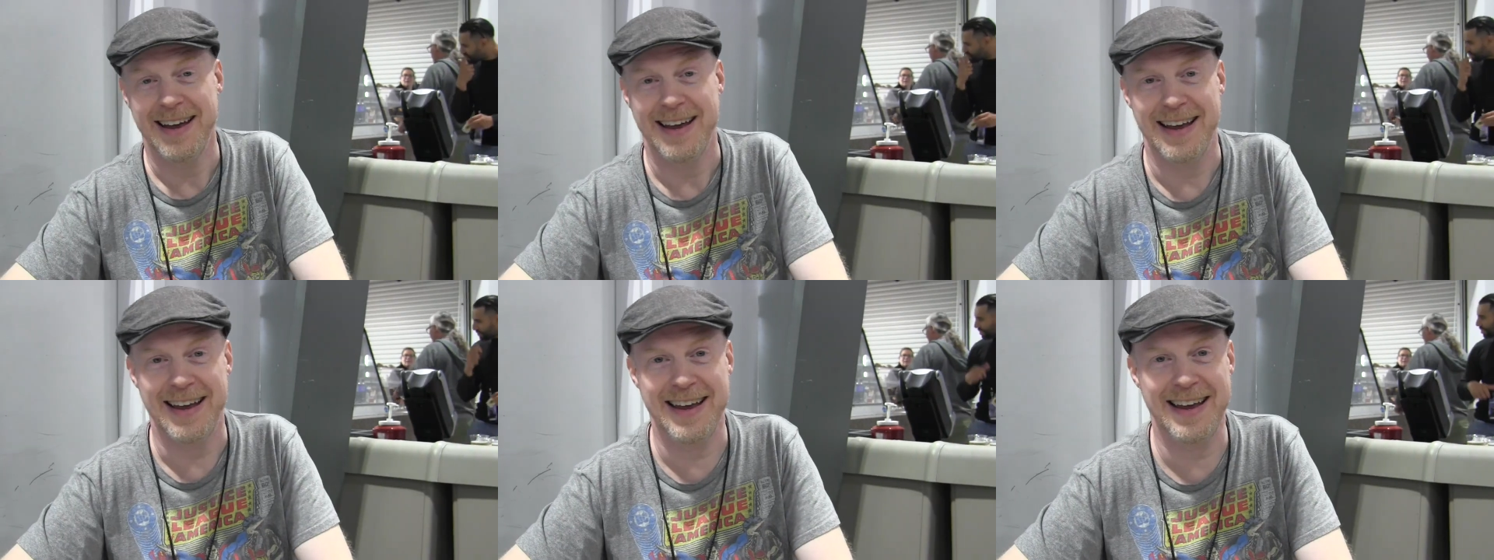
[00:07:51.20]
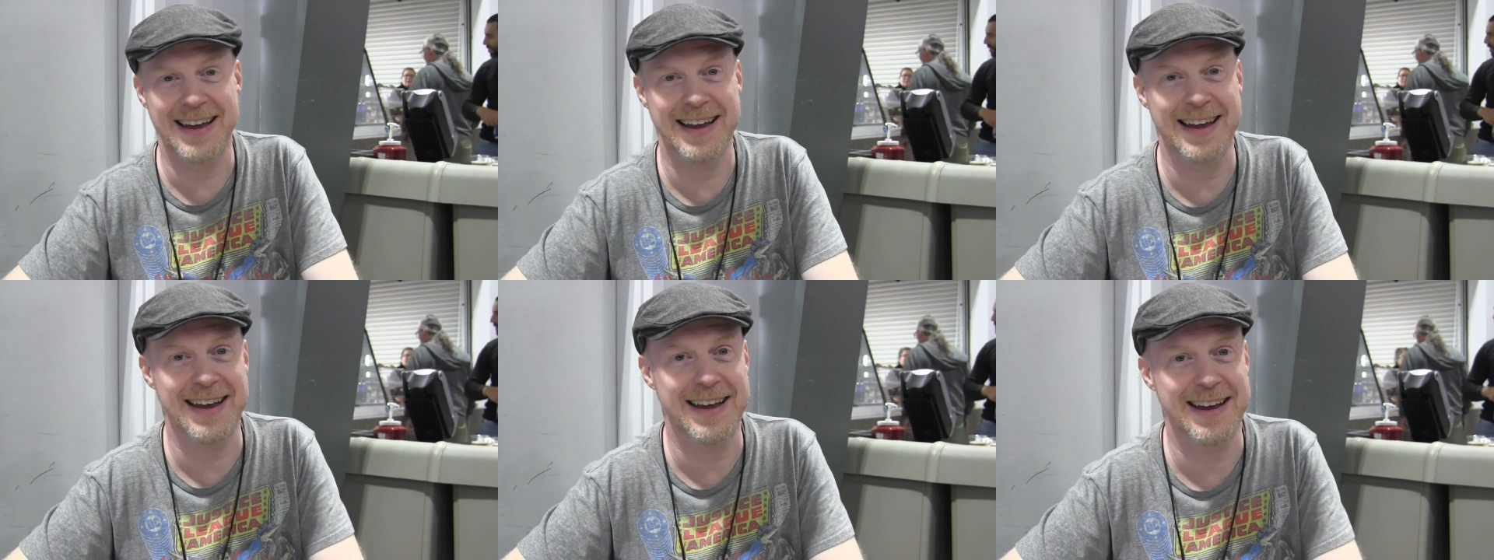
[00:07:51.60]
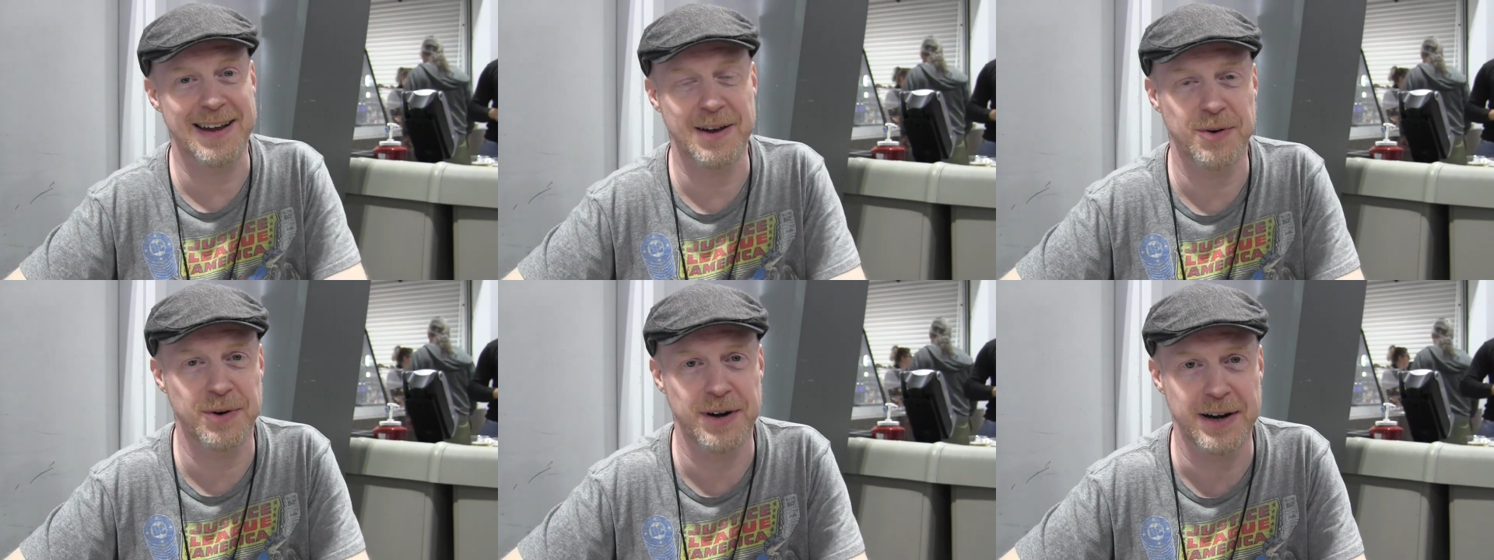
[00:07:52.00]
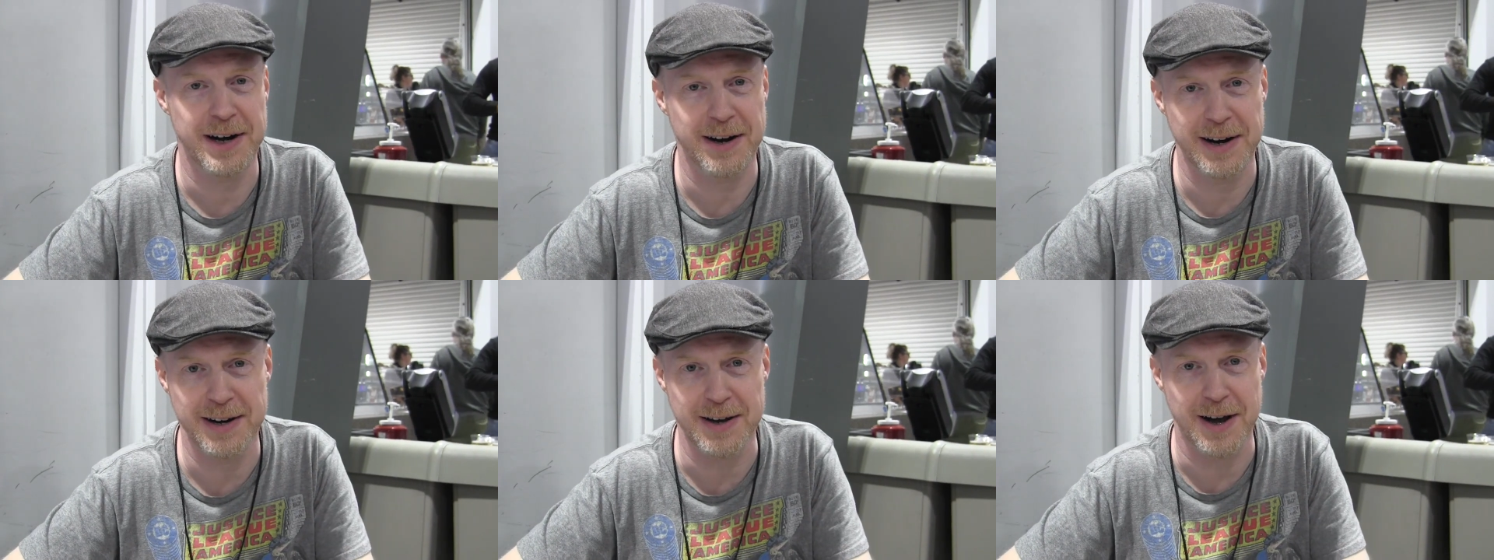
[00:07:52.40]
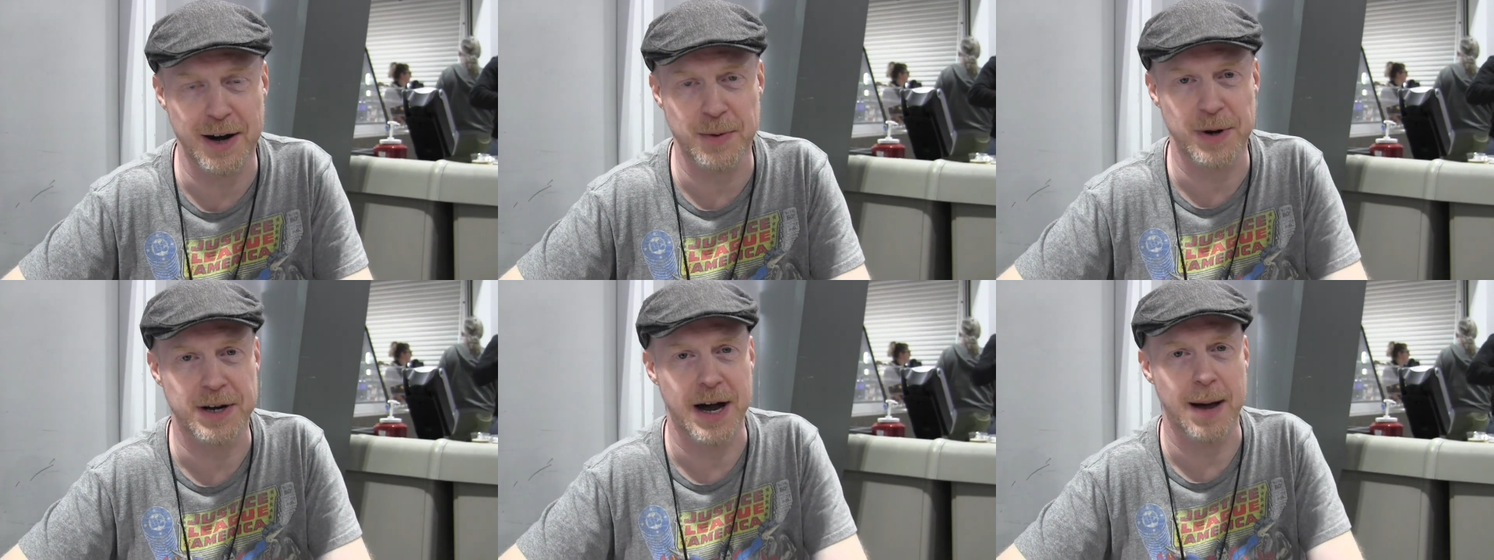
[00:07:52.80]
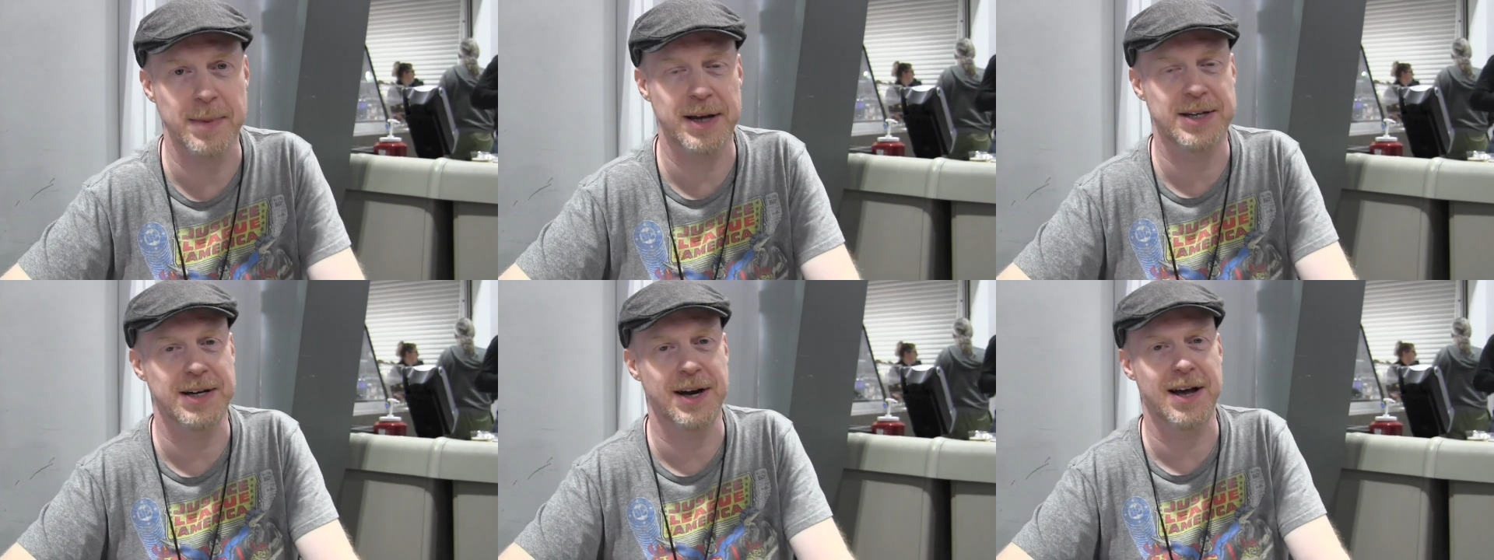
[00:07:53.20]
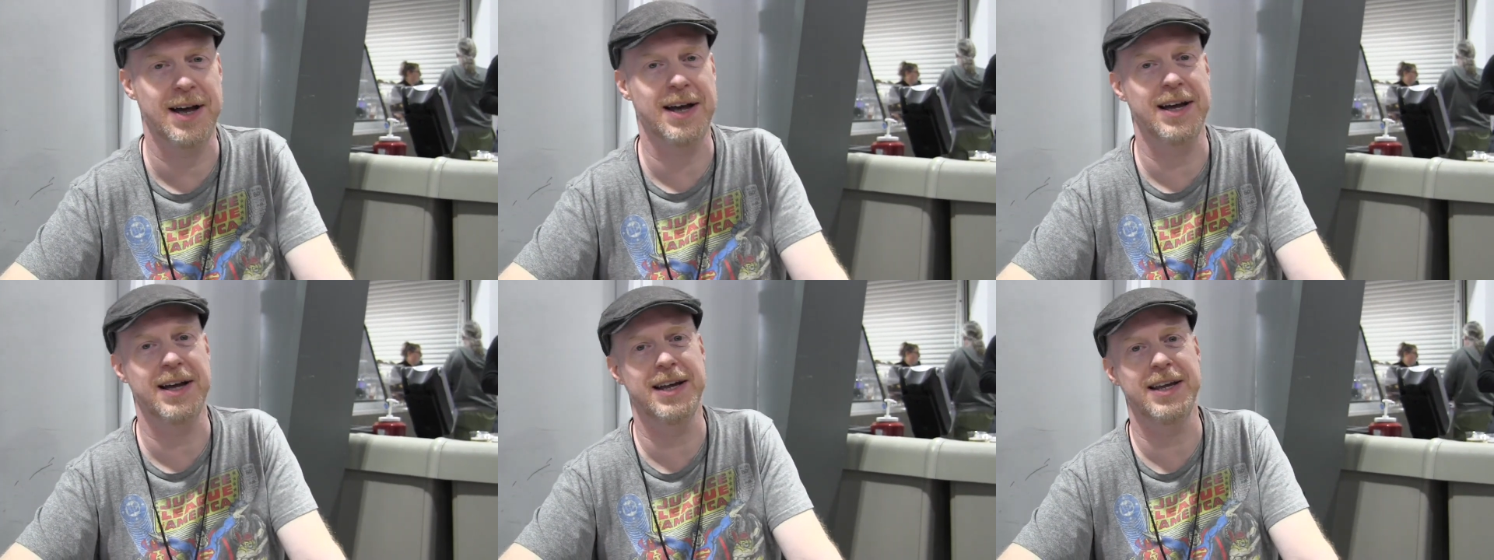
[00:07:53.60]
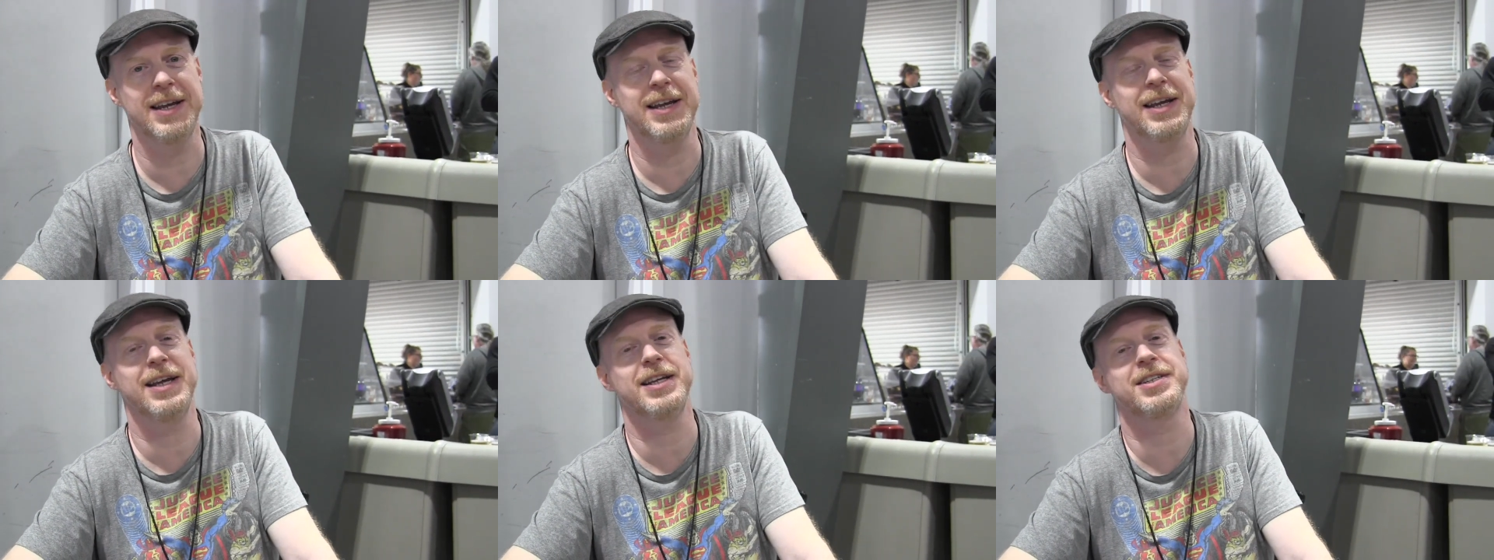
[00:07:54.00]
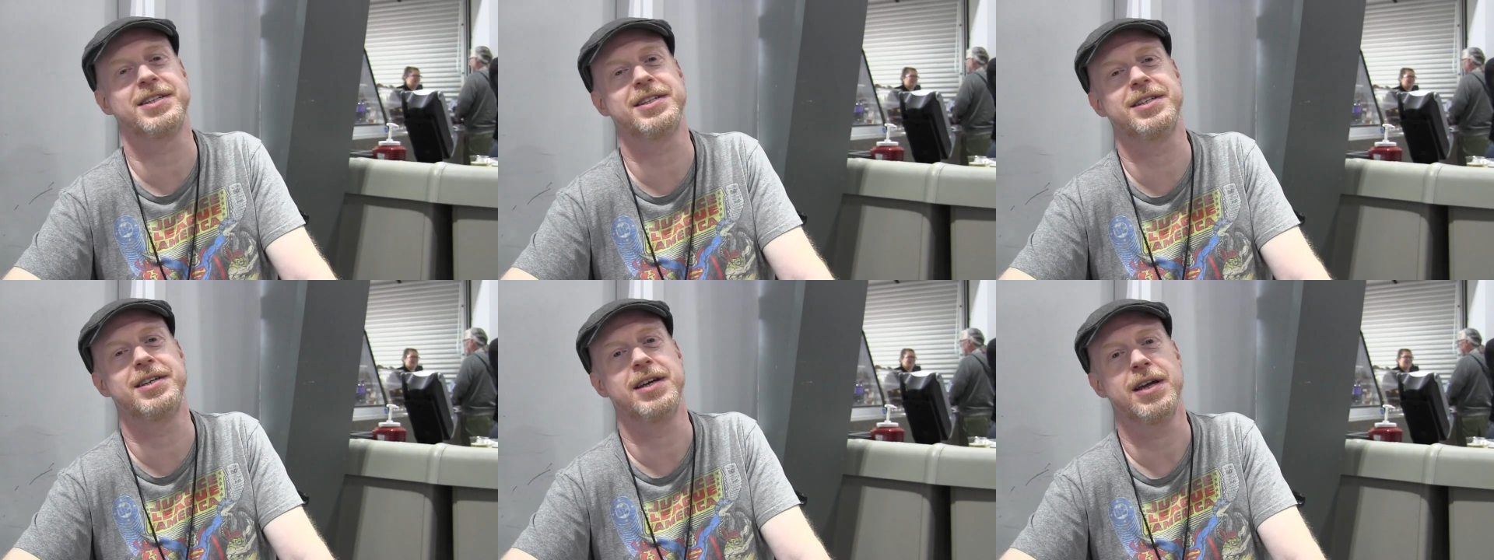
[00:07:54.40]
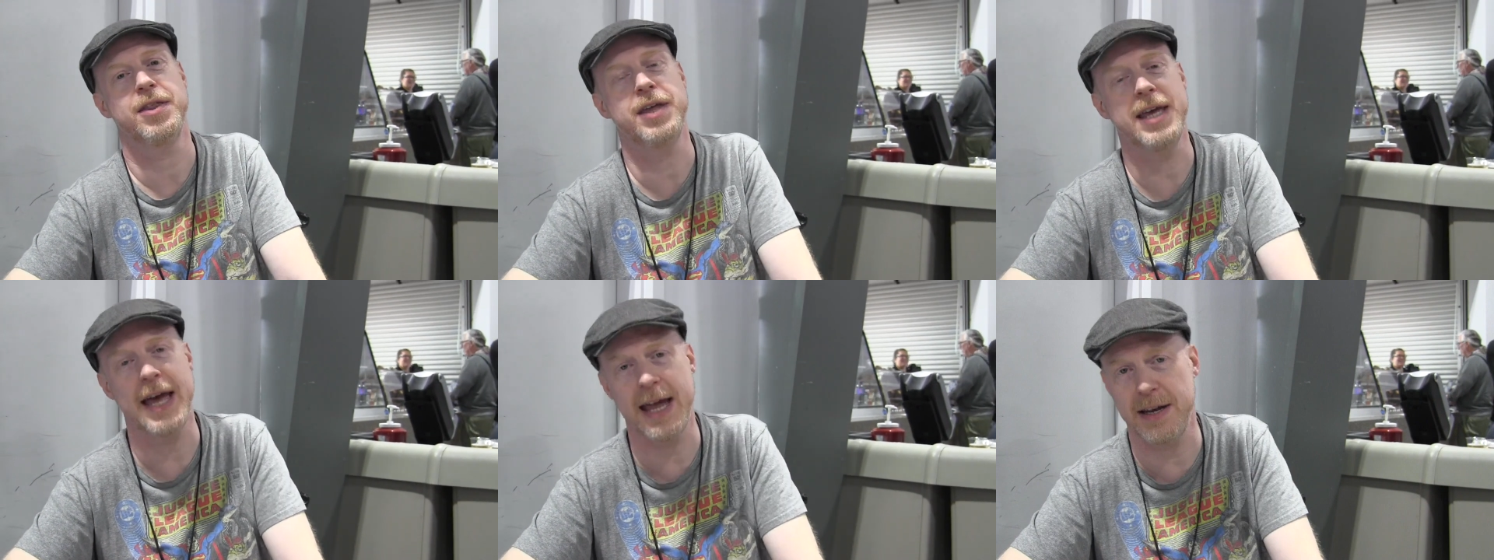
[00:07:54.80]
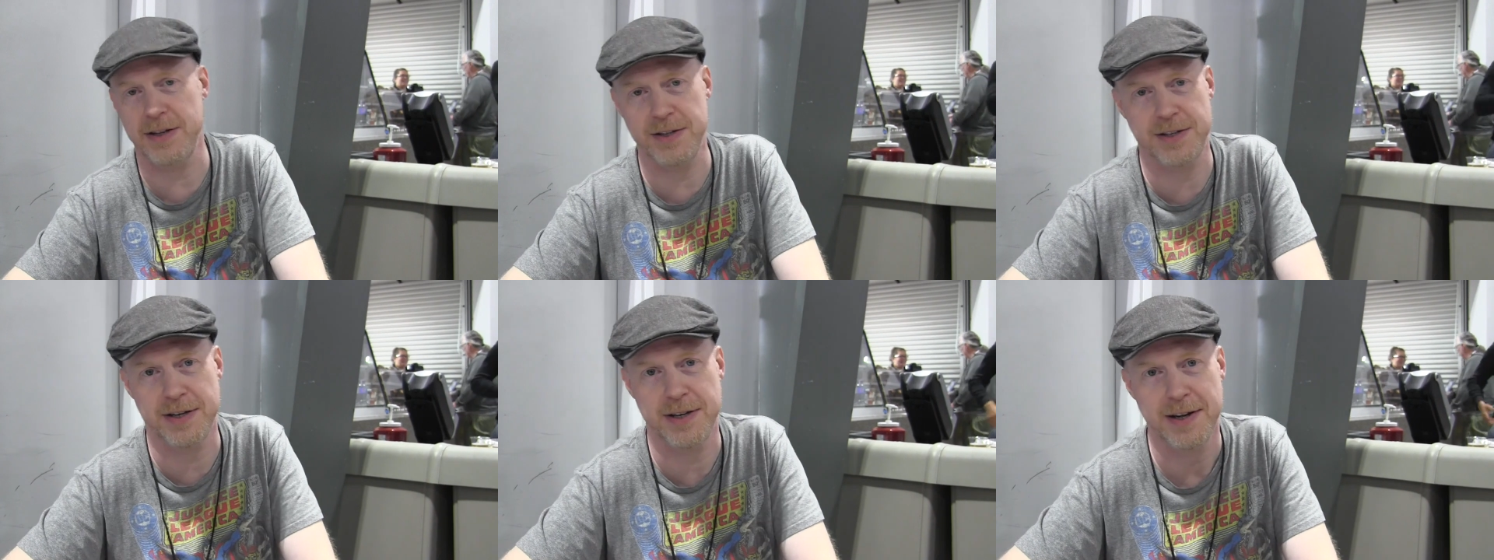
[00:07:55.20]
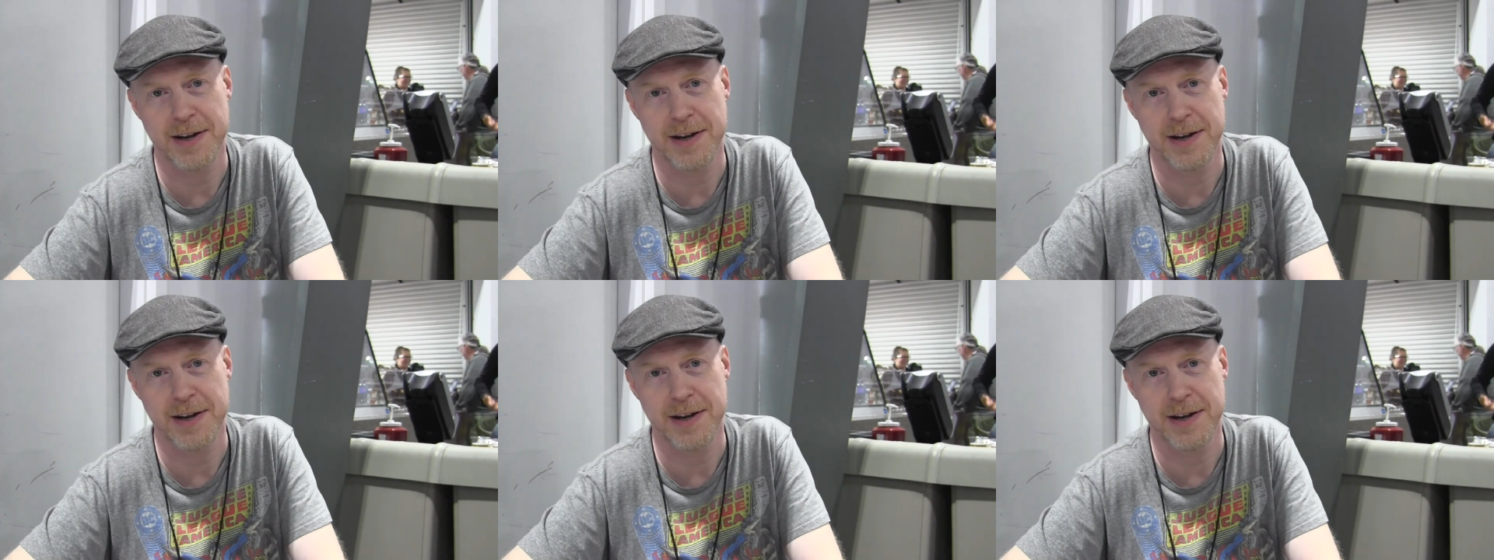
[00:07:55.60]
Hey, we're here at the Ottawa Comic Con and it's the end